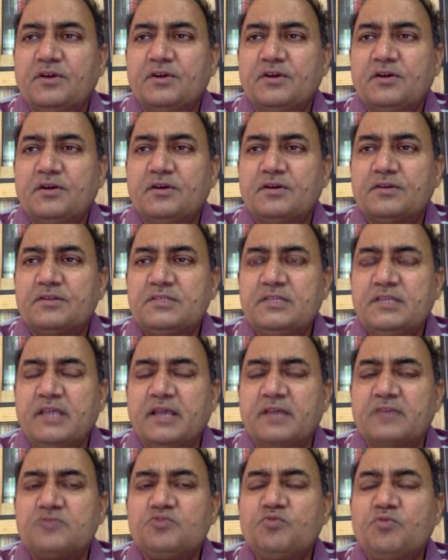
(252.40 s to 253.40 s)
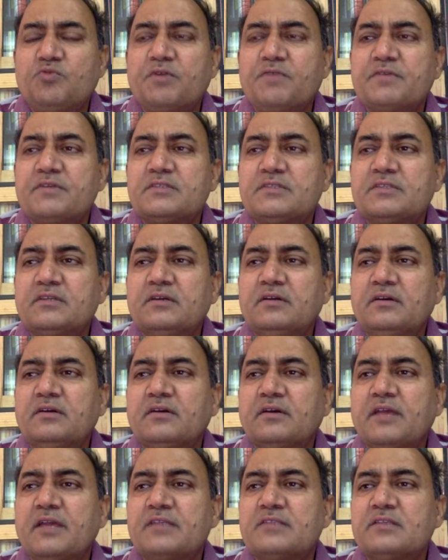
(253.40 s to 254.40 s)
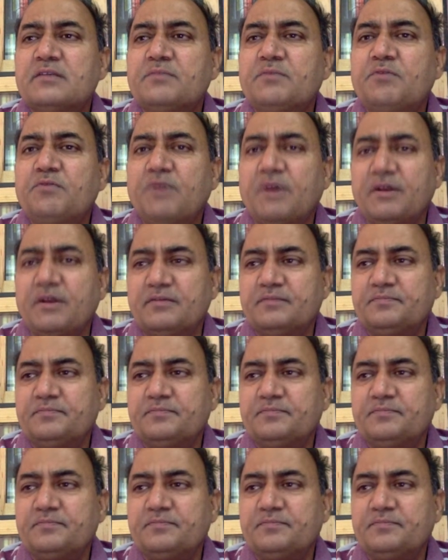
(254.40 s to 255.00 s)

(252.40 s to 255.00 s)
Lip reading: see as to what was the case number one.